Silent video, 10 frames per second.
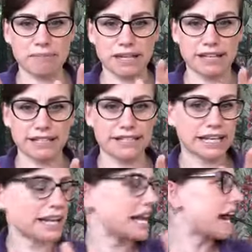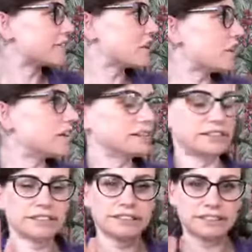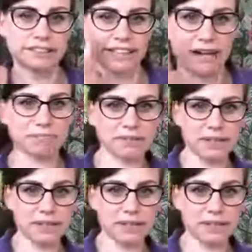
because I'm